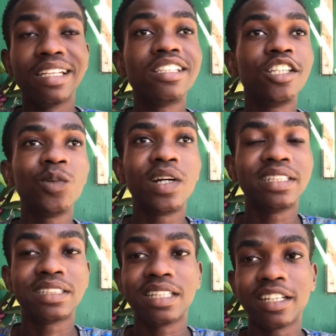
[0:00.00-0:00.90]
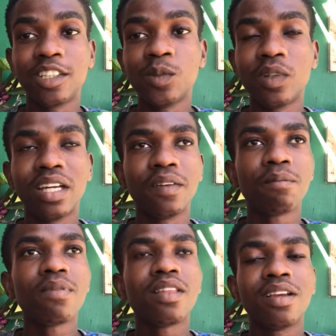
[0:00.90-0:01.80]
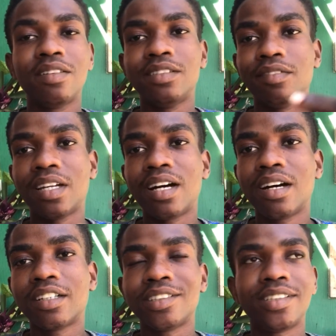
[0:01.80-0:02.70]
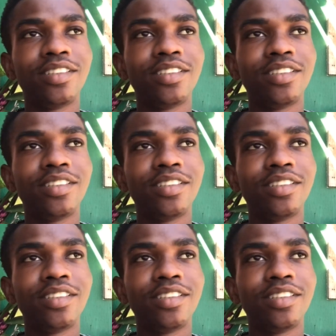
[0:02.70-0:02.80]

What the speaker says: anything you wanna see I do, like is vlog,